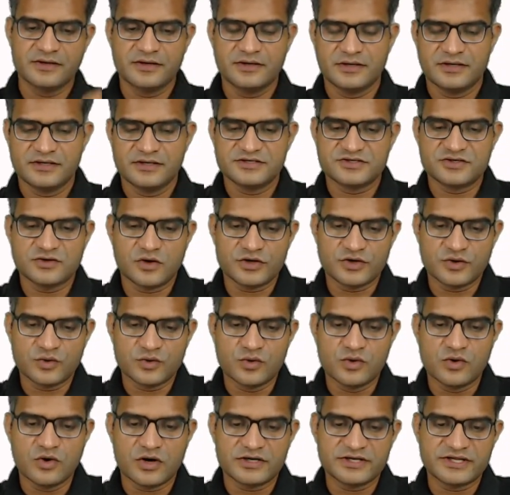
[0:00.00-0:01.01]
Slot 2
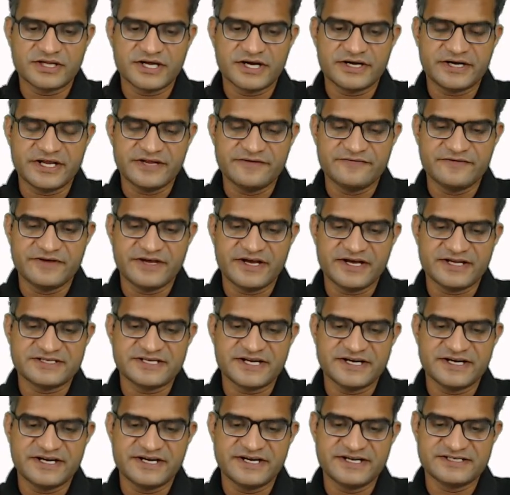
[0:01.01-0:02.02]
got 30 in VRC
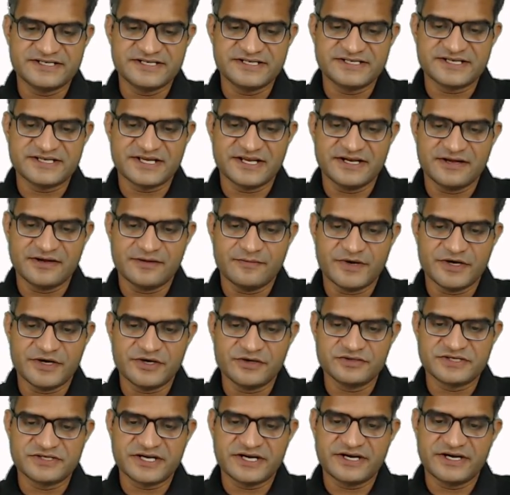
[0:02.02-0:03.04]
and it is descaling. But you
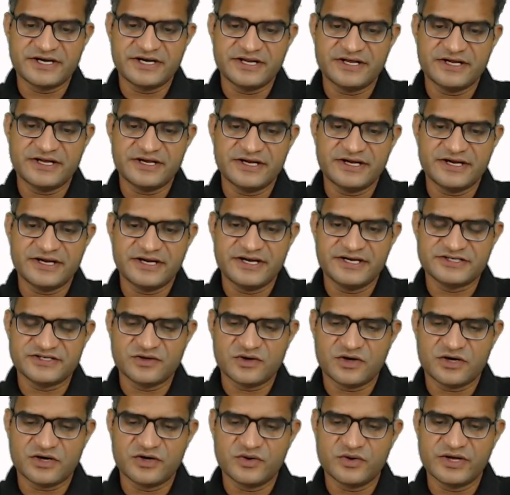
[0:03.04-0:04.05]
said it's
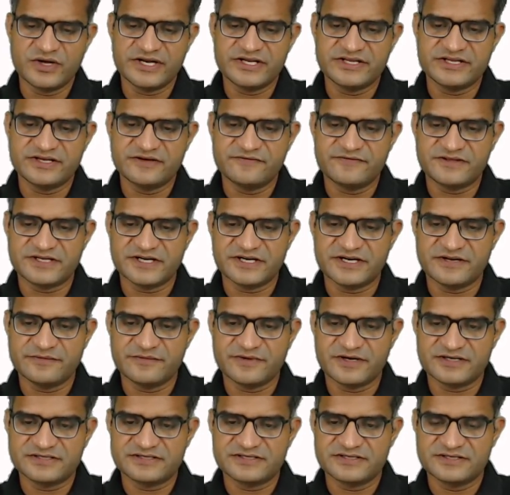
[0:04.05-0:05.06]
not doing anything for 30
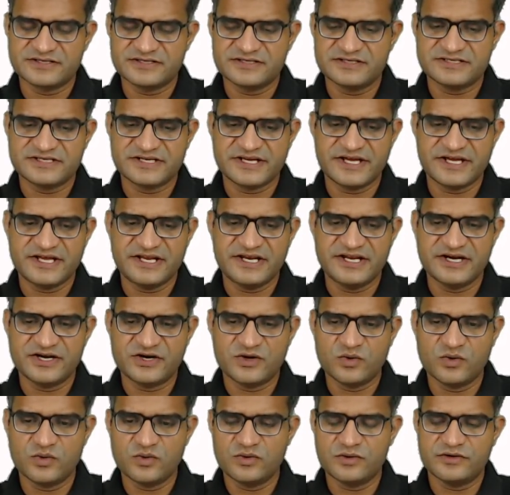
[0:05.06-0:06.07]
marks. Scaling
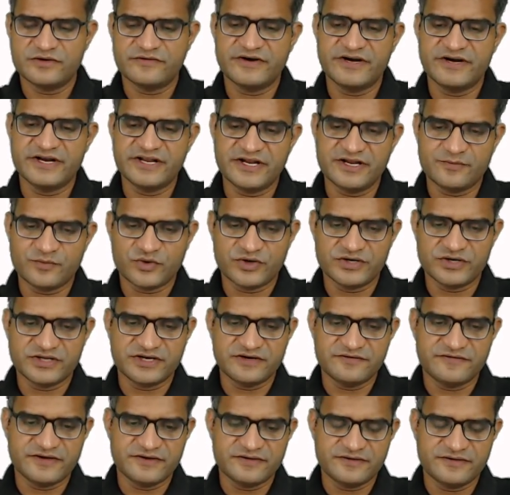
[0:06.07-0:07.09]
to
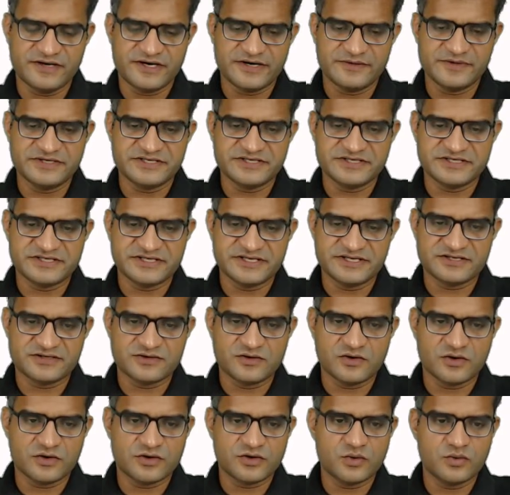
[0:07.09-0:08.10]
29.35. Let me just check
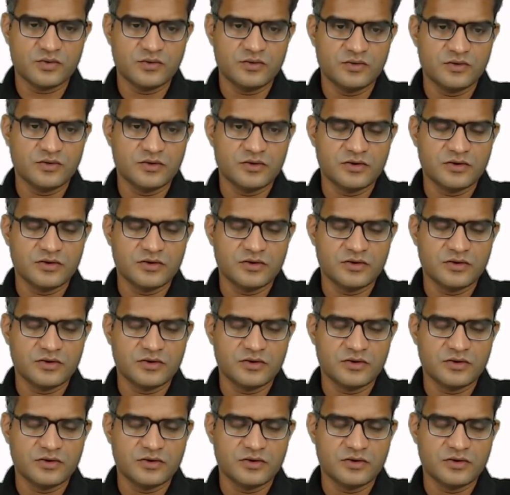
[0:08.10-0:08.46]
slot 2.